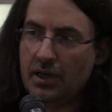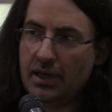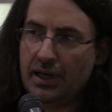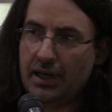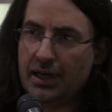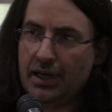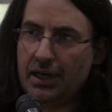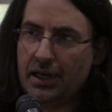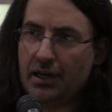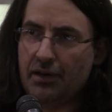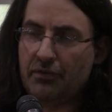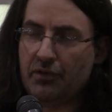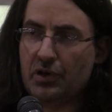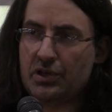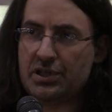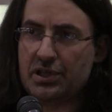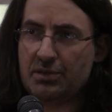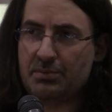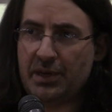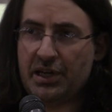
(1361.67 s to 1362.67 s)
uh, uh
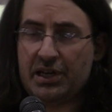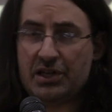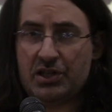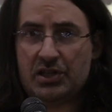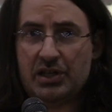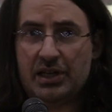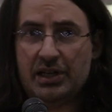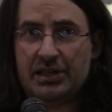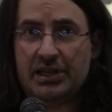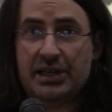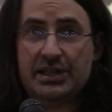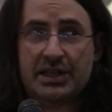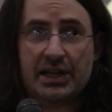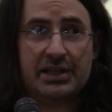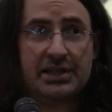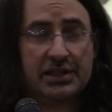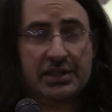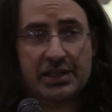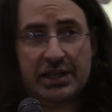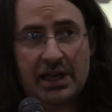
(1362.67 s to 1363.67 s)
versus because she, he
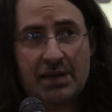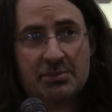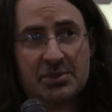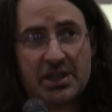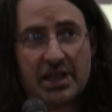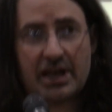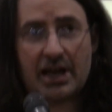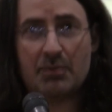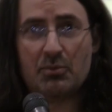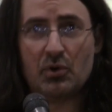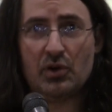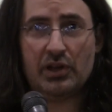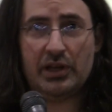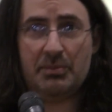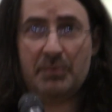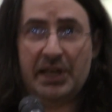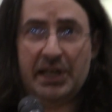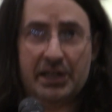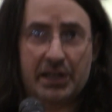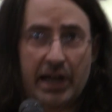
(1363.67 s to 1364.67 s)
says it seems that I'm
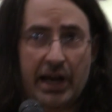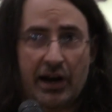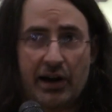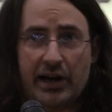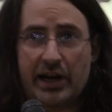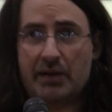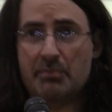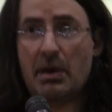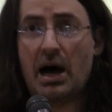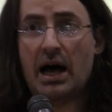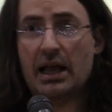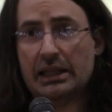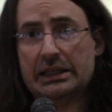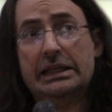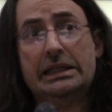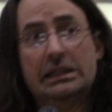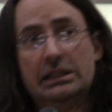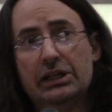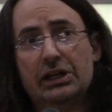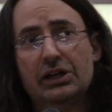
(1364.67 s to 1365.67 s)
really mean to Harry and Molly.